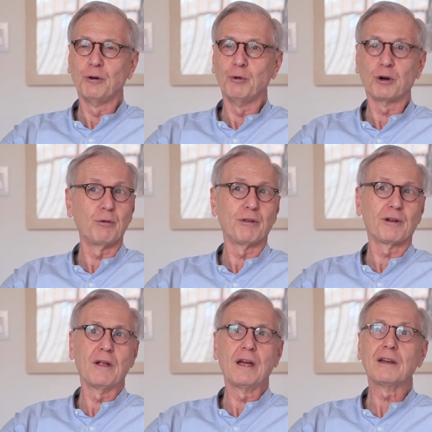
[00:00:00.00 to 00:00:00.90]
work with a
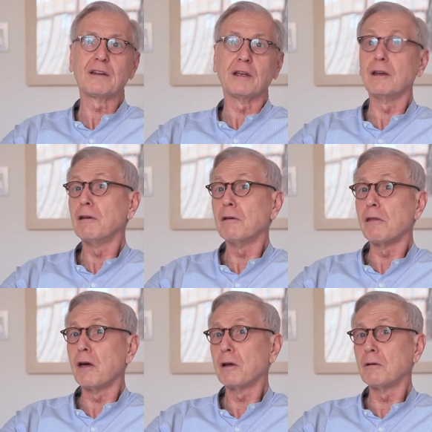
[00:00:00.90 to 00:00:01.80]
client, and
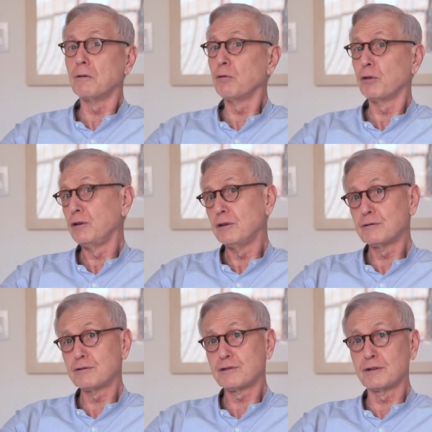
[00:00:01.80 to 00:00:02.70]
that over the
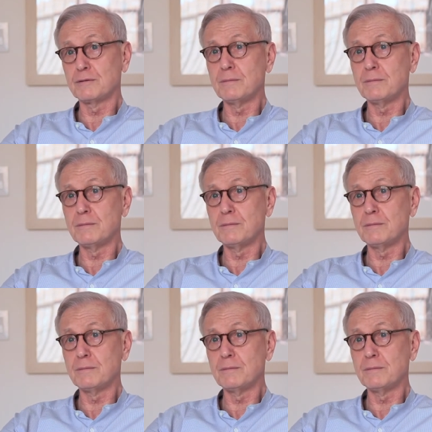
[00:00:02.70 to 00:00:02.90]
years